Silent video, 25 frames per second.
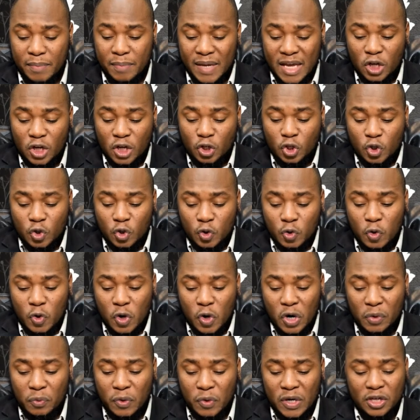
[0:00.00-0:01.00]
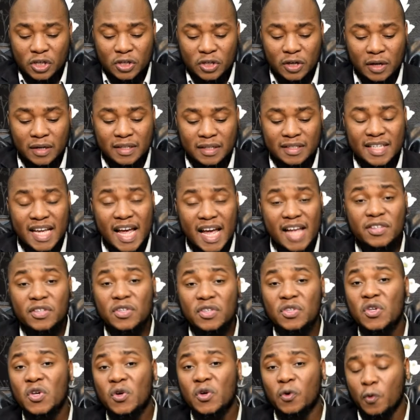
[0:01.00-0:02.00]
"Be sure we shall
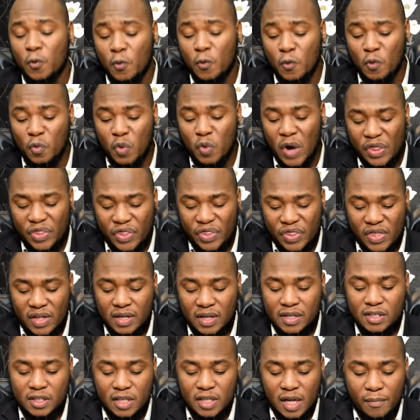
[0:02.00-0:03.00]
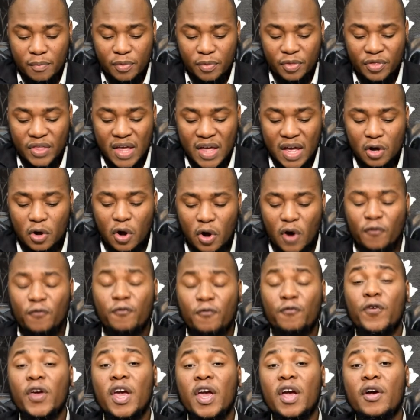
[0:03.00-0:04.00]
test you with something
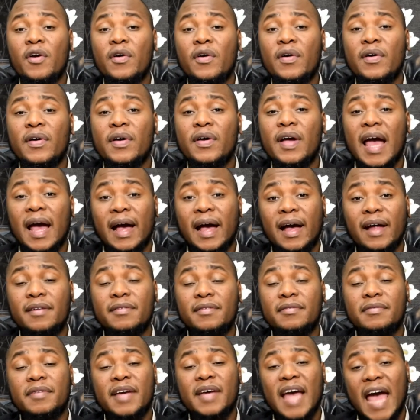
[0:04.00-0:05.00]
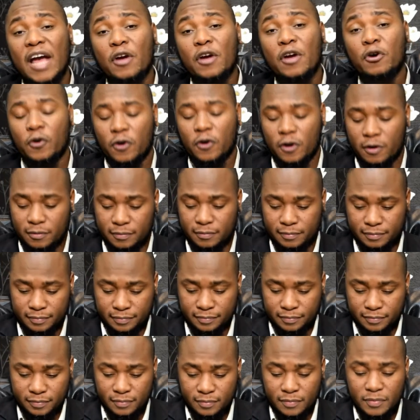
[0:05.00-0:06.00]
of fear and anger,
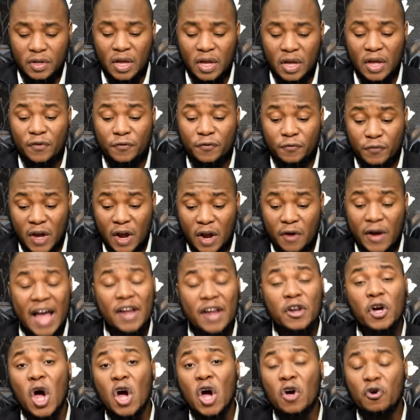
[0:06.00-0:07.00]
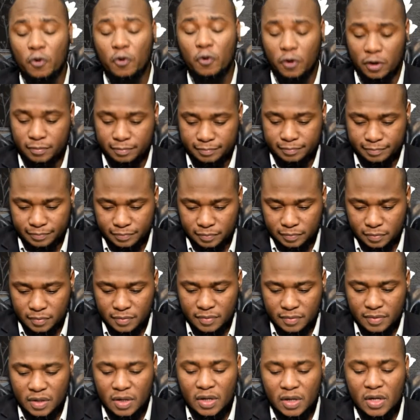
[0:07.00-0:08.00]
fear and hunger,
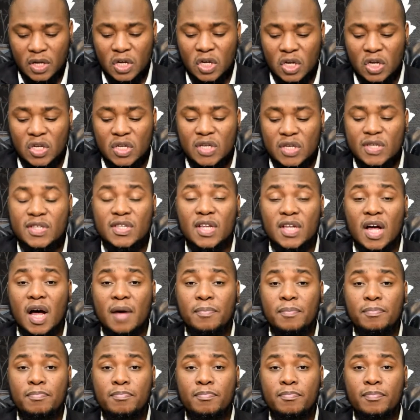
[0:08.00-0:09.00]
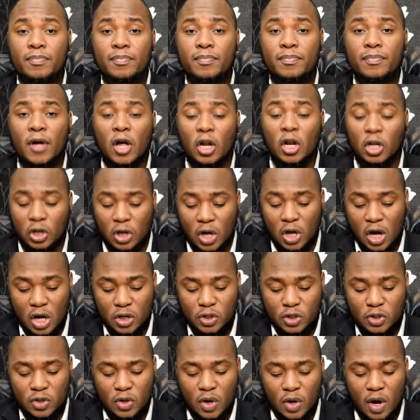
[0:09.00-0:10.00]
some
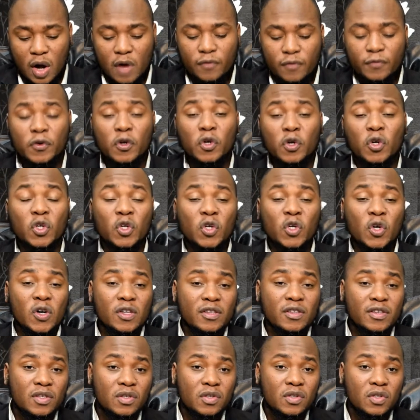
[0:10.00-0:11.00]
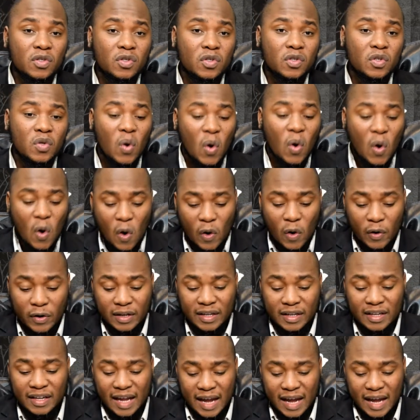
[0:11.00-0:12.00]
loss of goods
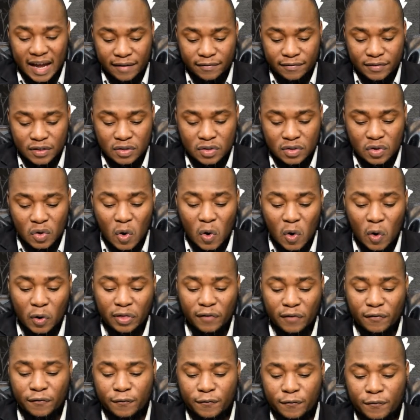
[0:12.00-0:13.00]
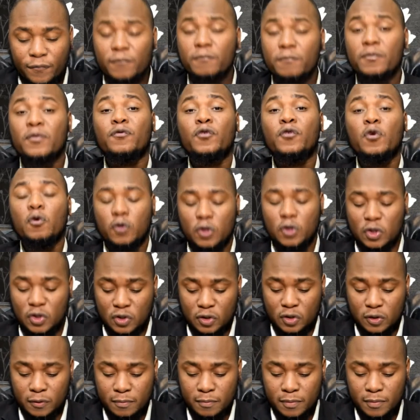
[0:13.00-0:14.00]
or lives or the
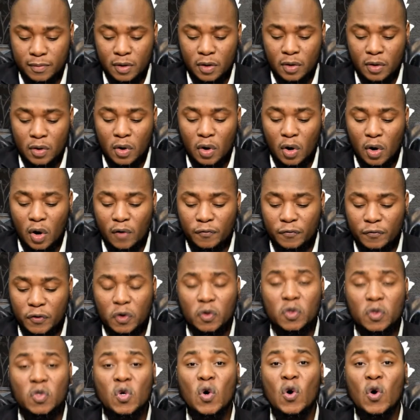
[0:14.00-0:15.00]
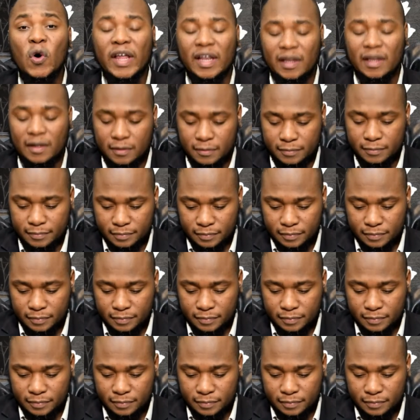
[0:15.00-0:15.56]
fruits of your toil.